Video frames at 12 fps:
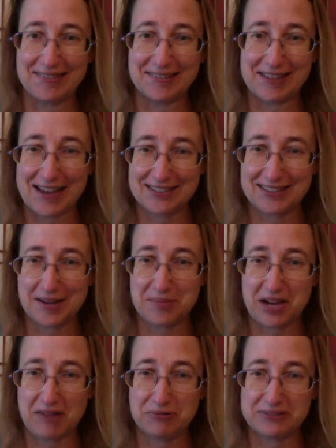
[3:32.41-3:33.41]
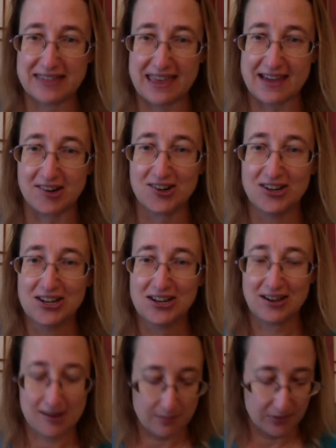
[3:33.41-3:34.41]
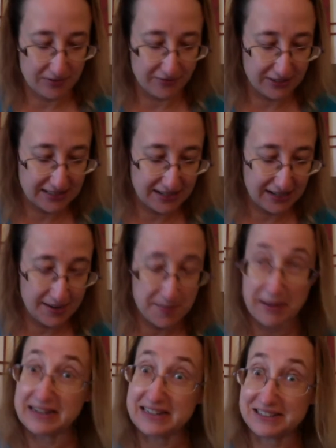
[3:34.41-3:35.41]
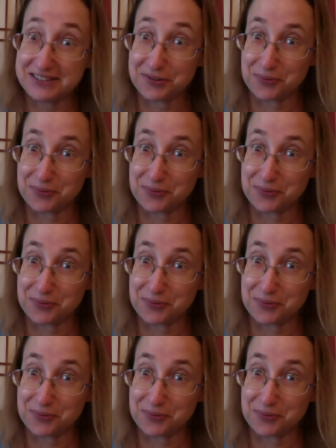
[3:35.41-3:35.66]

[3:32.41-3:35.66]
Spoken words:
The last time I was there visiting my niece